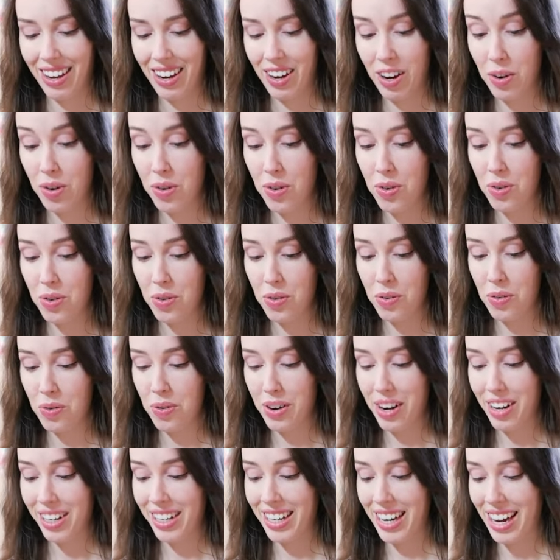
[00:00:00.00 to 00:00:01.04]
Oh,
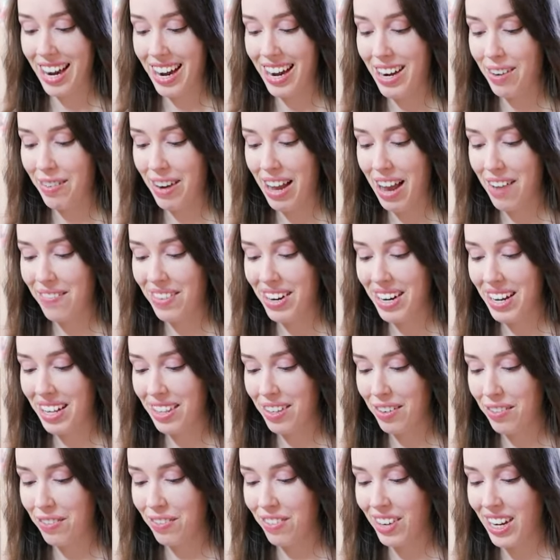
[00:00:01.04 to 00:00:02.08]
okay, we have
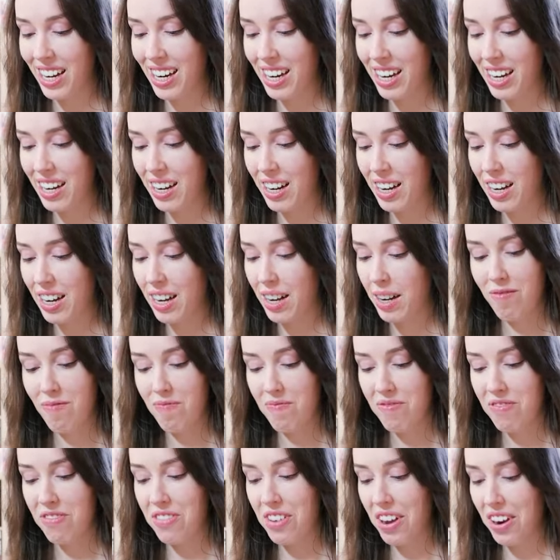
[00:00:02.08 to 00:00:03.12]
another V.
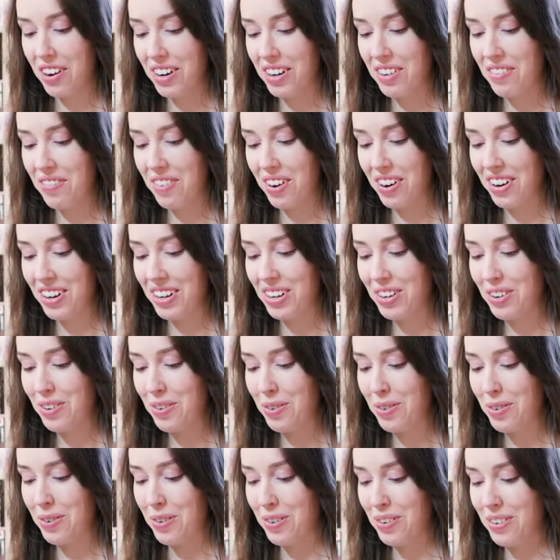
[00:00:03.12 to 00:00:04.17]
Very, very
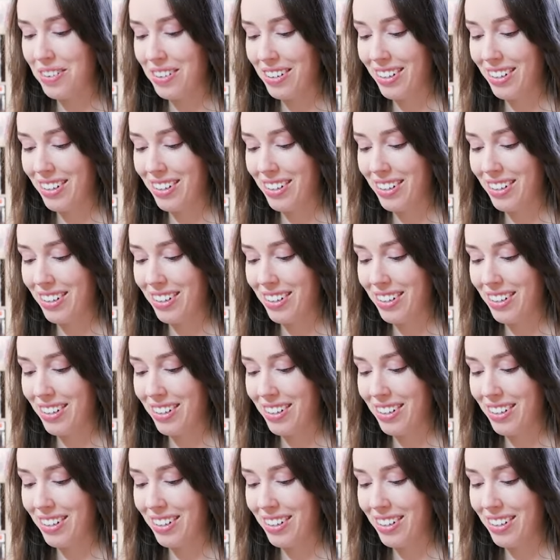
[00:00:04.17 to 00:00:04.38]
cool.